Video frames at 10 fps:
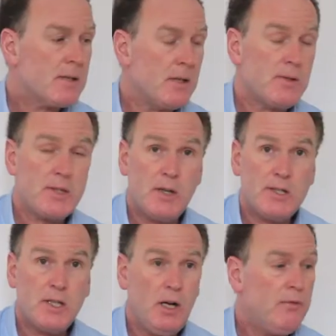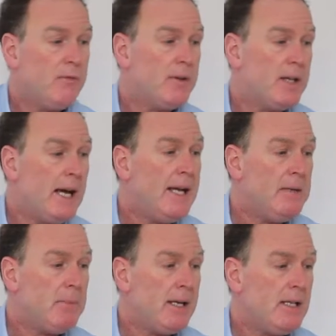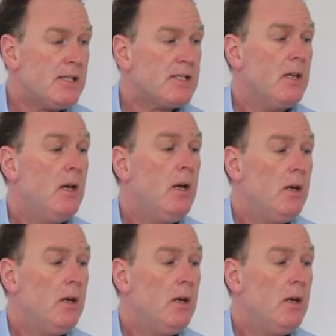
So starting off with the A bass,